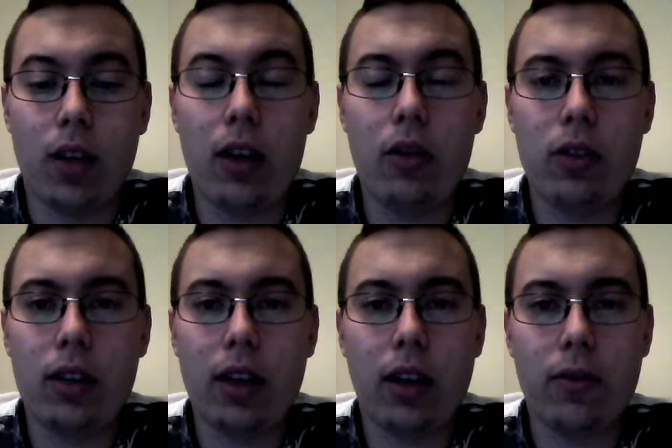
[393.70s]
I don't
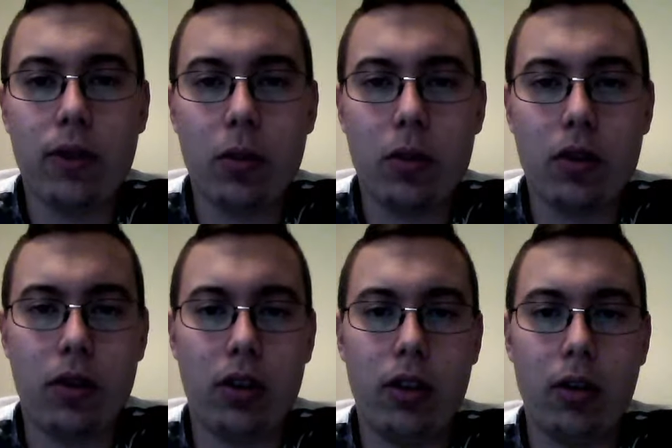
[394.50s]
think I can fit a
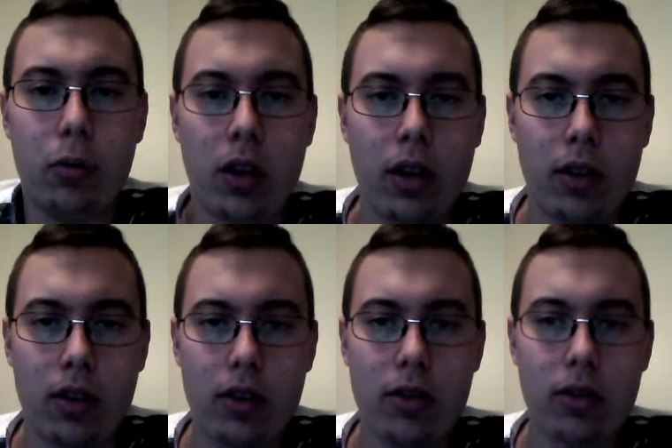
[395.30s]
bazooka tube in mine
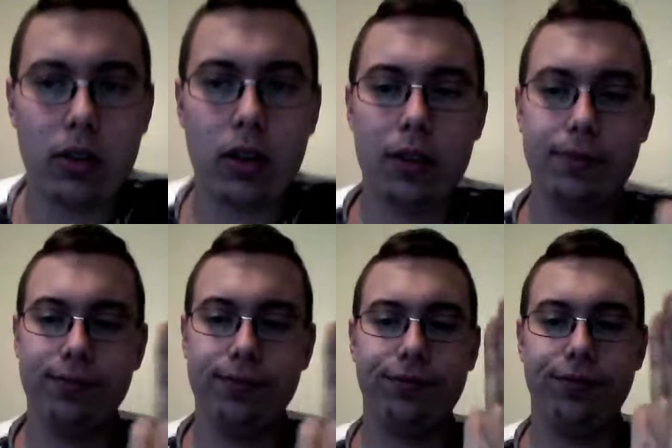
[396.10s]
because there's only like
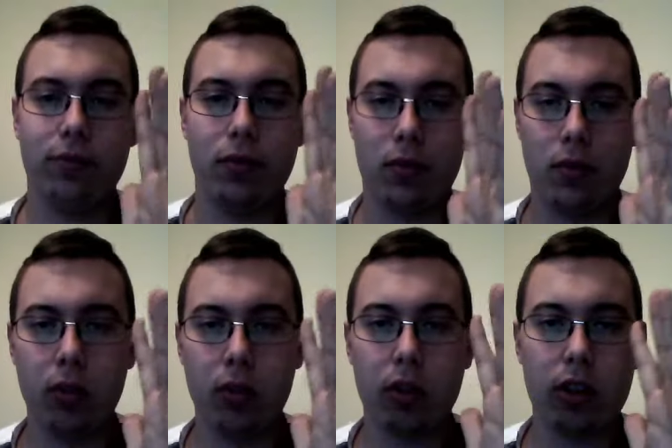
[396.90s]

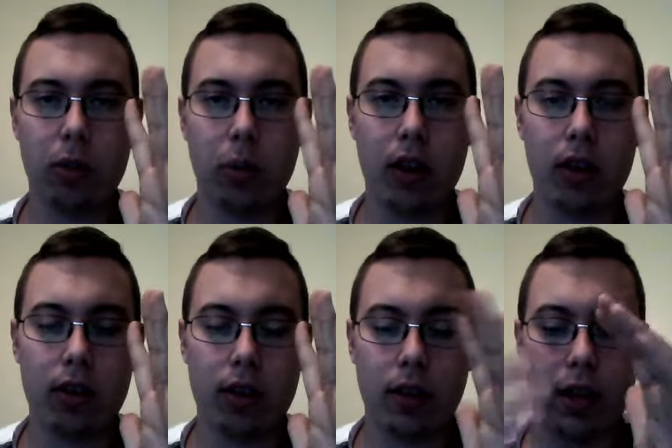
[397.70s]
this much
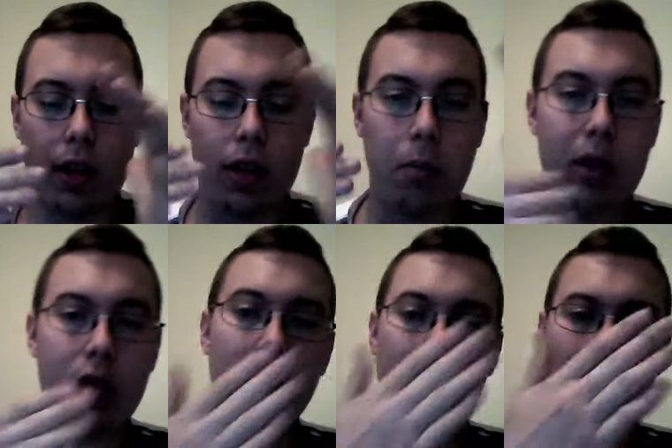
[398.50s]
space and then in the
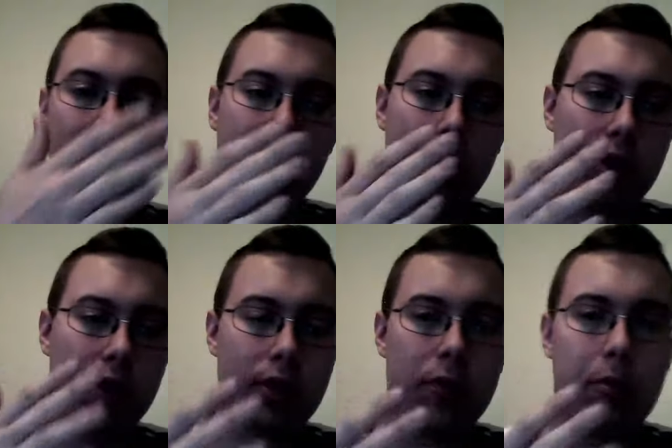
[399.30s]
middle of the truck
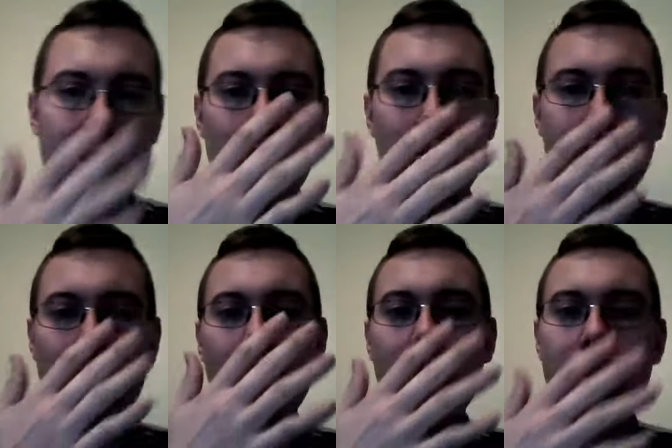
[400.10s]
there's this metal
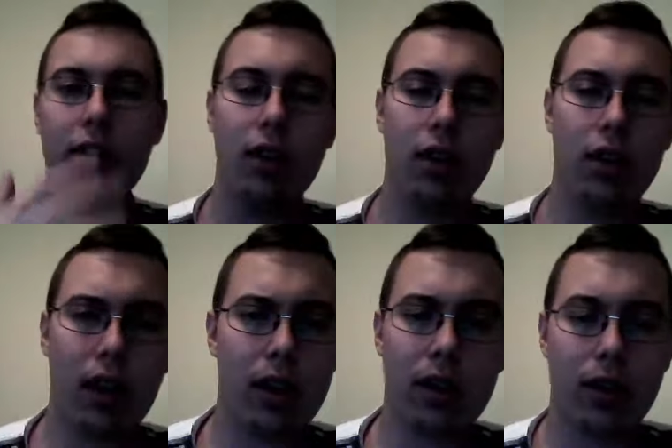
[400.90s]
plate
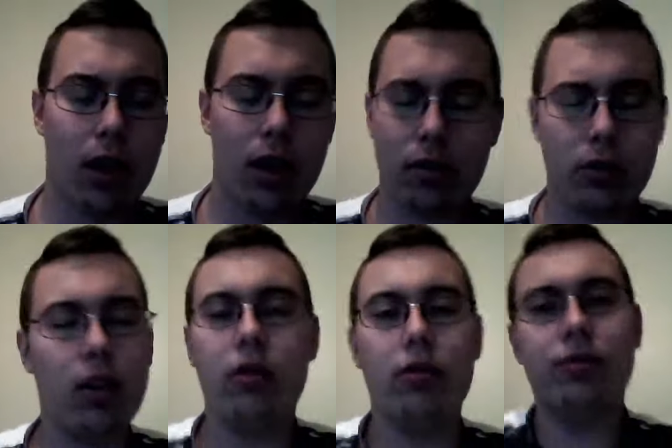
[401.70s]
I I don't
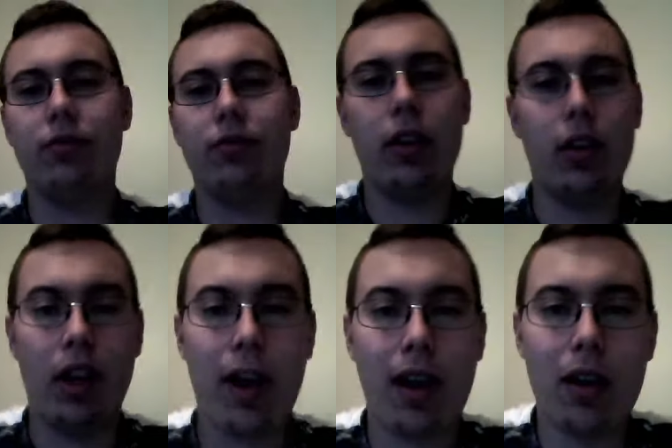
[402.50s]
know in the
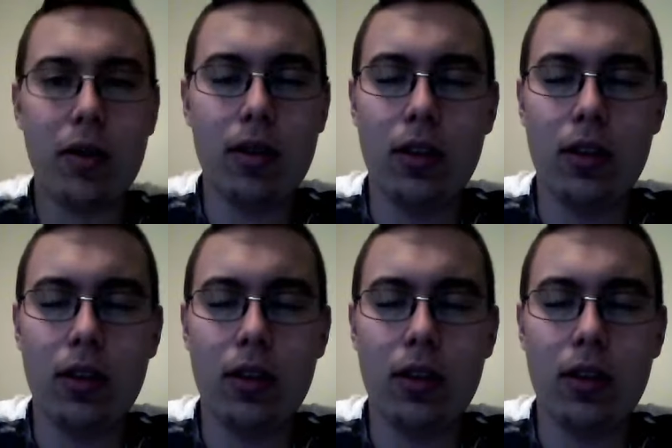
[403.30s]
cab